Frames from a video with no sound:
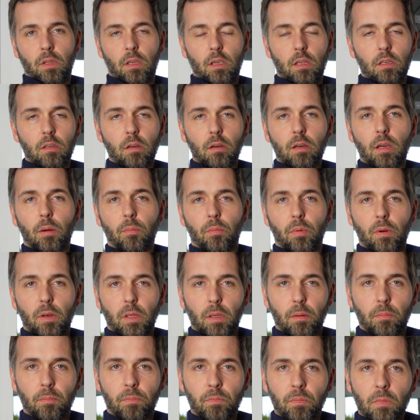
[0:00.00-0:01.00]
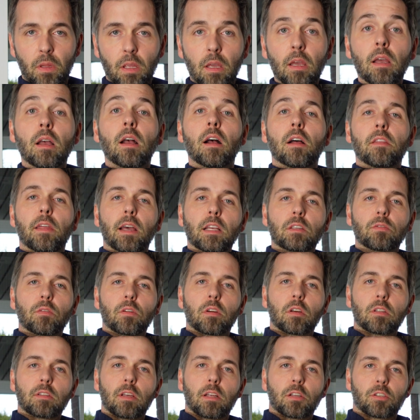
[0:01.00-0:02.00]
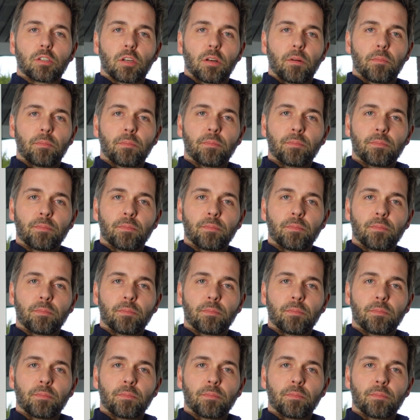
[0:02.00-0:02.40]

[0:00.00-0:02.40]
in your company. Thanks for your attention.